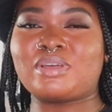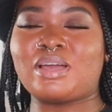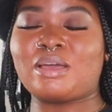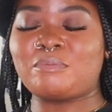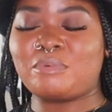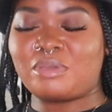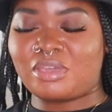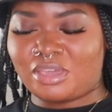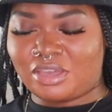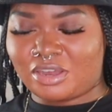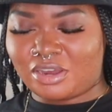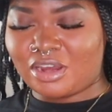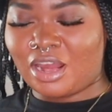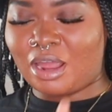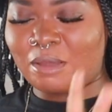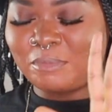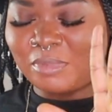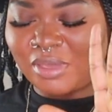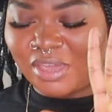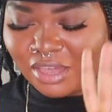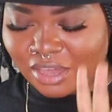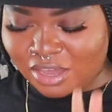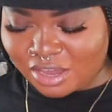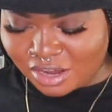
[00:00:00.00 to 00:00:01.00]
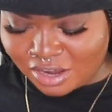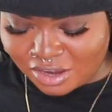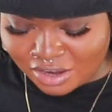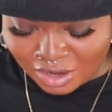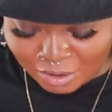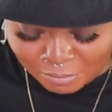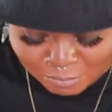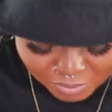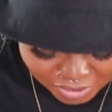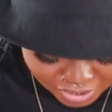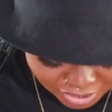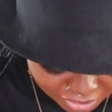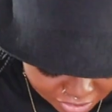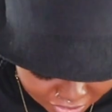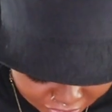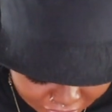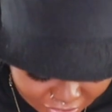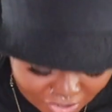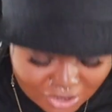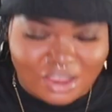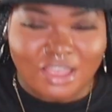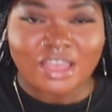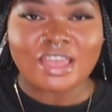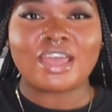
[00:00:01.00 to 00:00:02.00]
I'm here
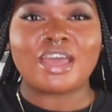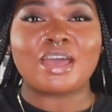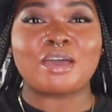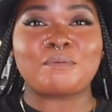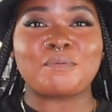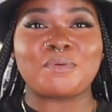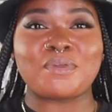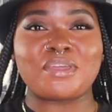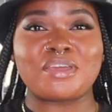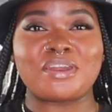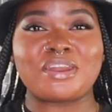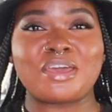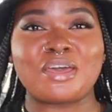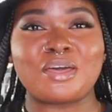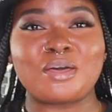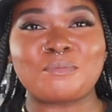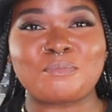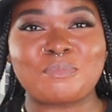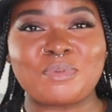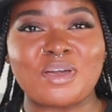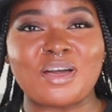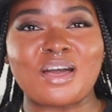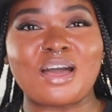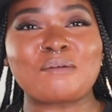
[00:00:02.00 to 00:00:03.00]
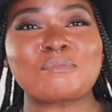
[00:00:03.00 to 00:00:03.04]
to help y'all.